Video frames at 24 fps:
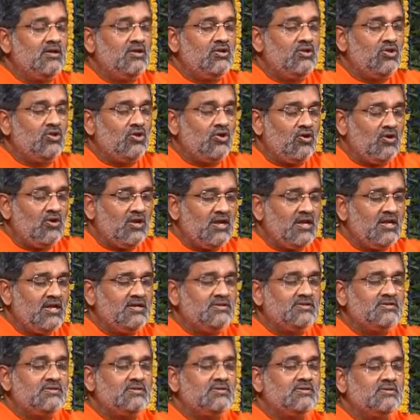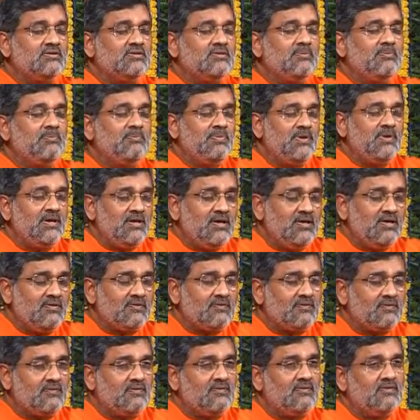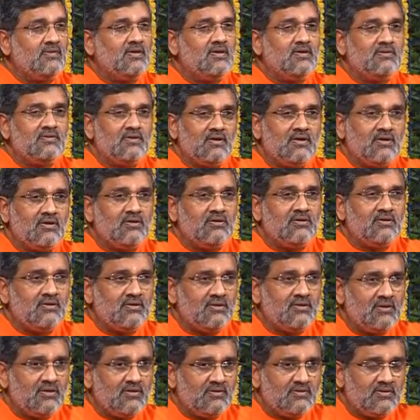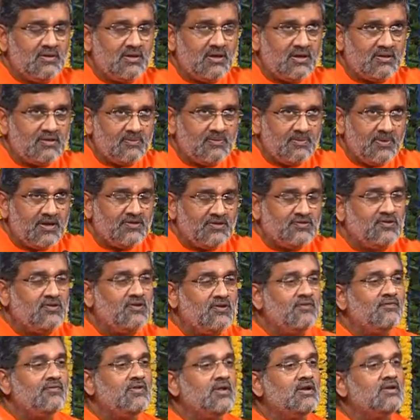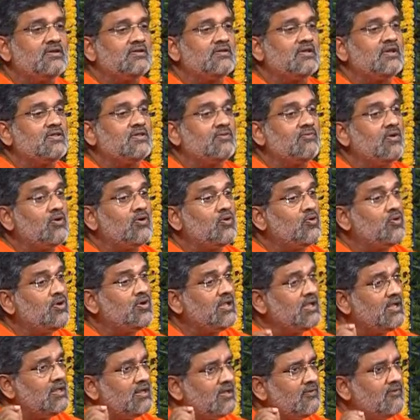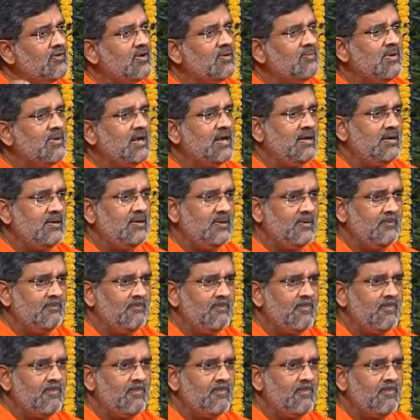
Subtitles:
knowledge, peace is the expression of that Sattva Gun in our mind.